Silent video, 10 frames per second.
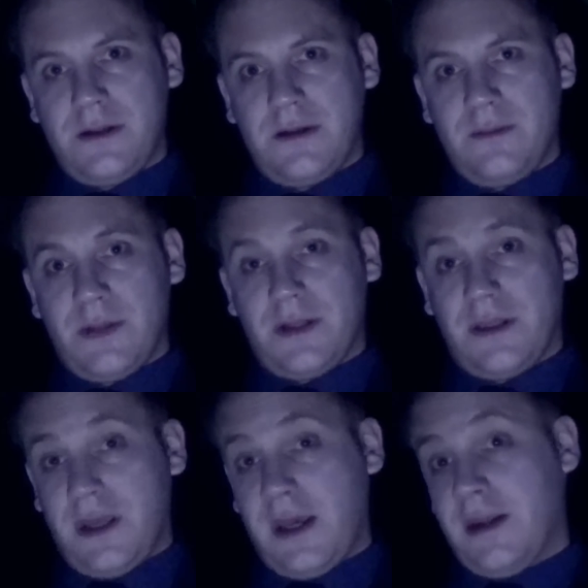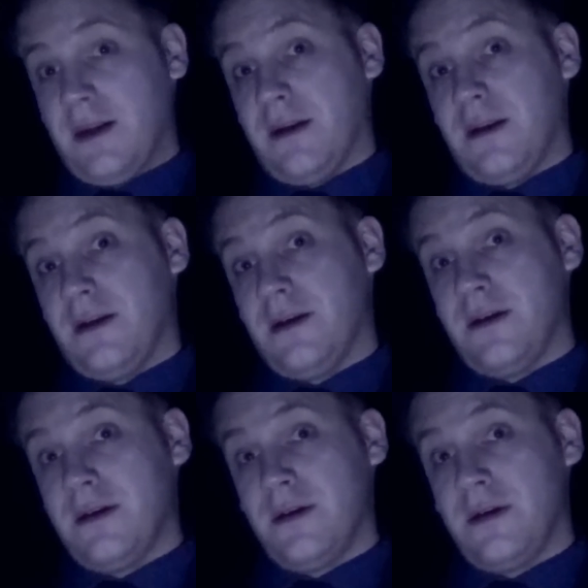But in the end,
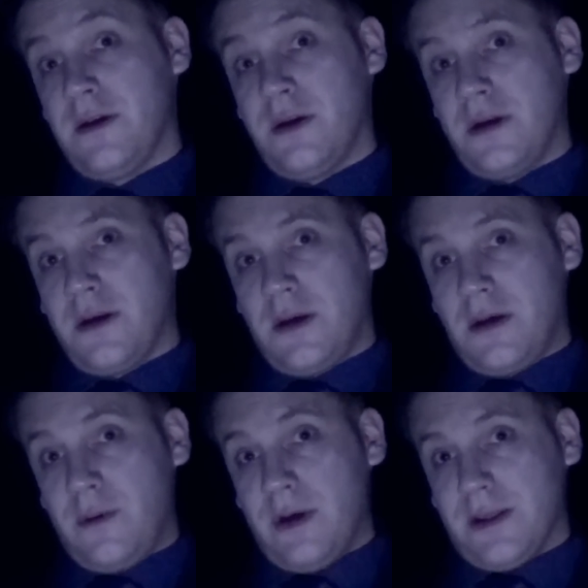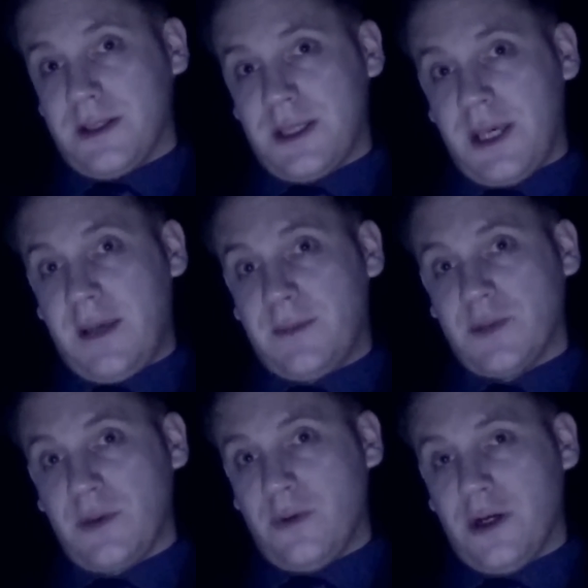we are the same as
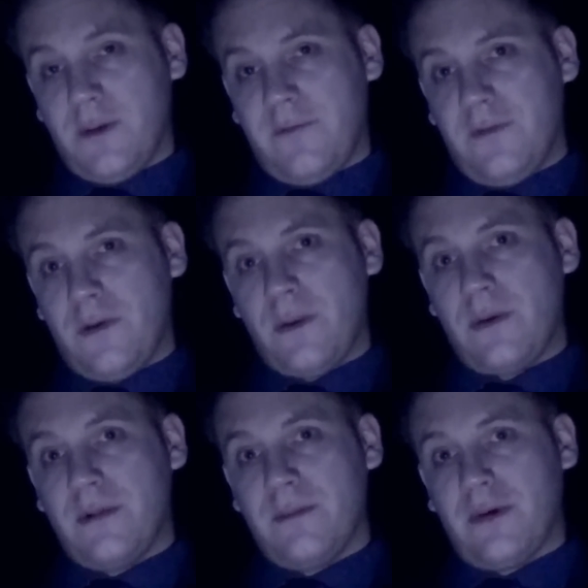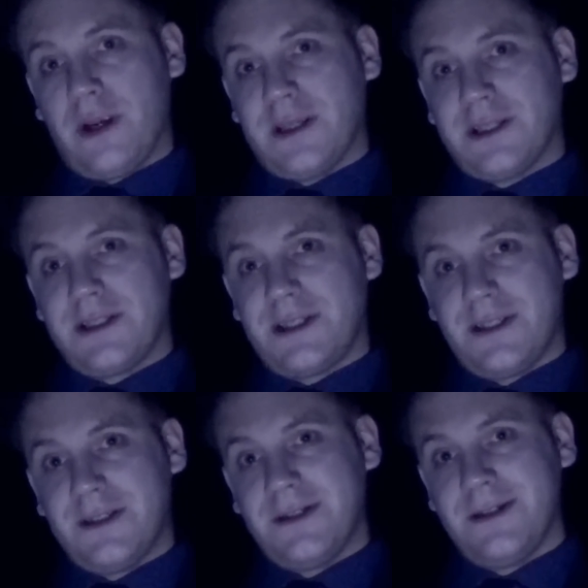we were before we were embraced,
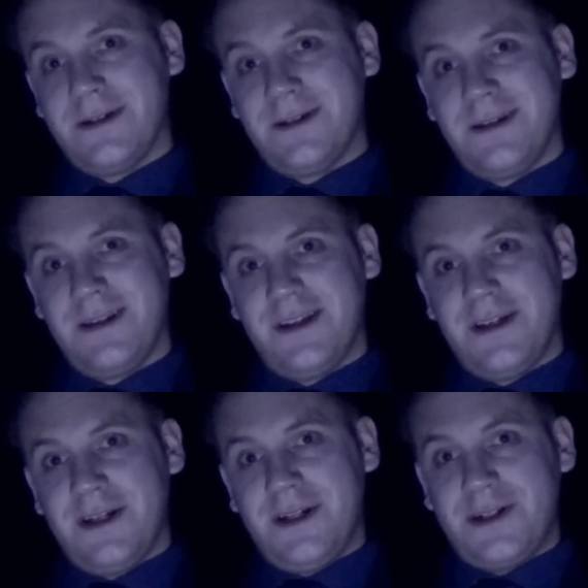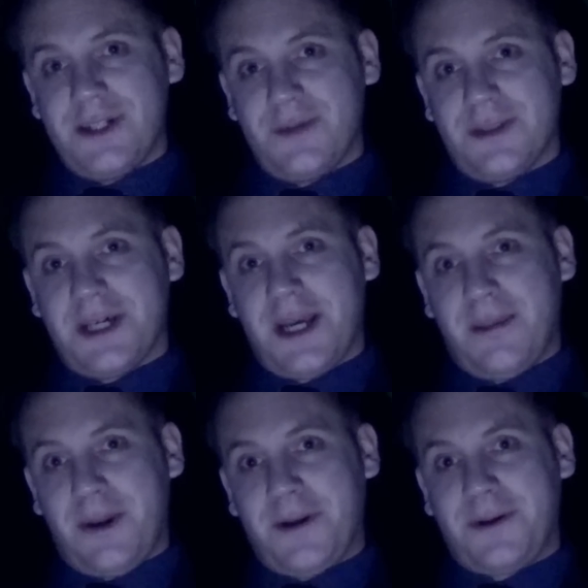just with
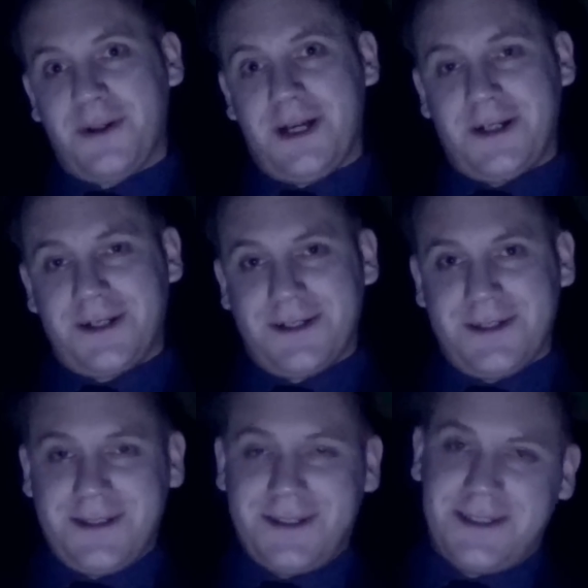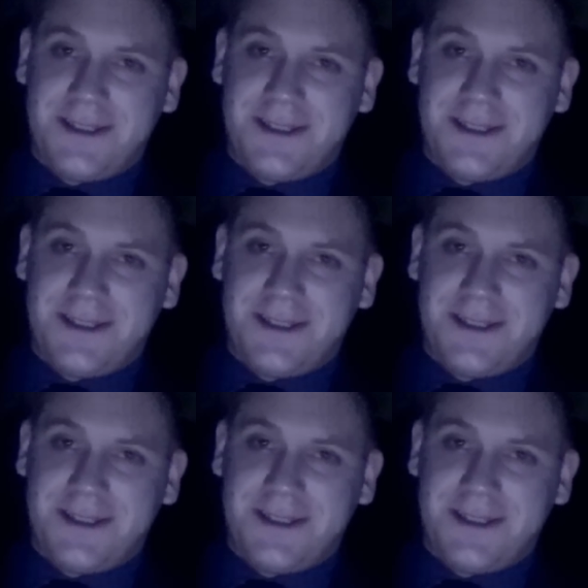diabolical hungers